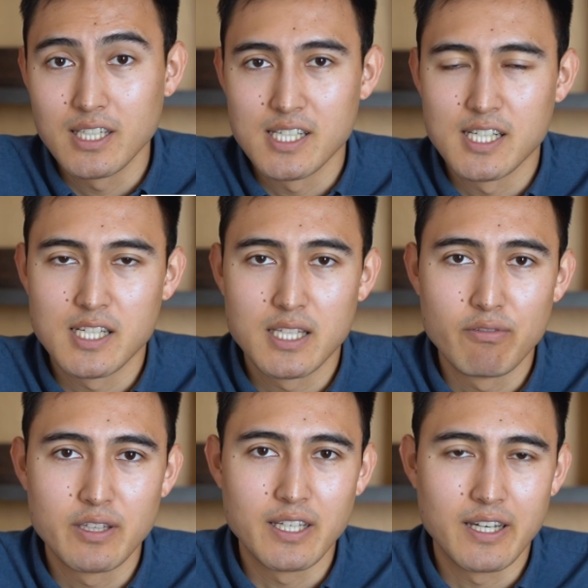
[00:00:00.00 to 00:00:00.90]
a
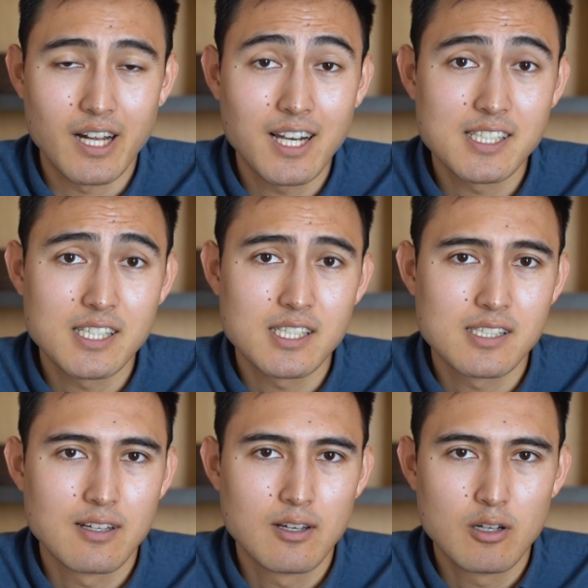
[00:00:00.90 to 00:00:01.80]
sensitivity
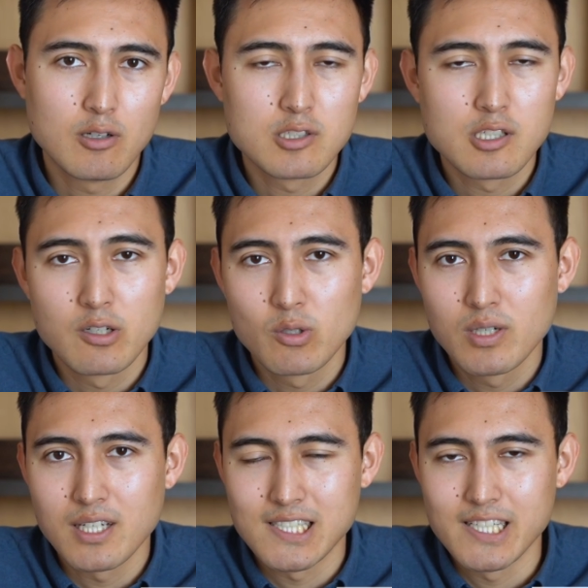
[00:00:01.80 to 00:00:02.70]
analysis, also
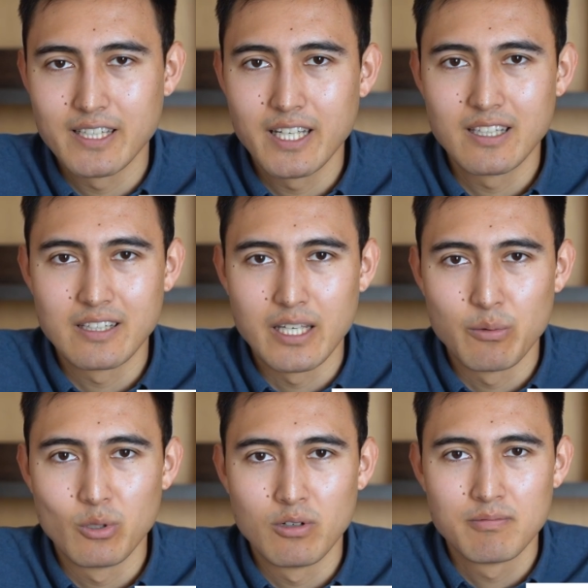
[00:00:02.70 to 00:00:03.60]
known as a data
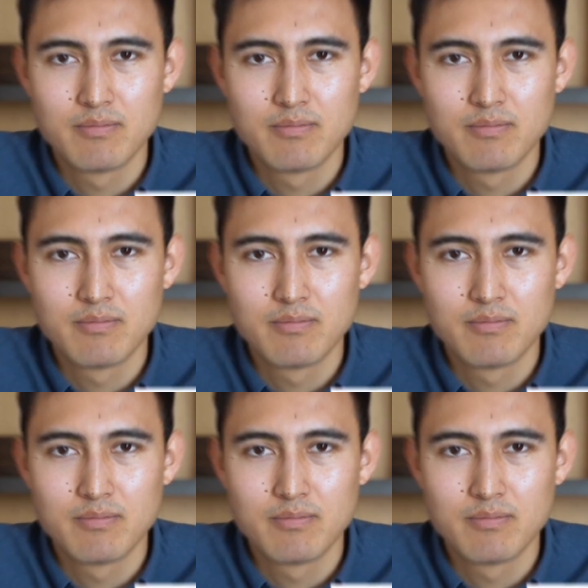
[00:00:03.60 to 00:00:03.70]
table.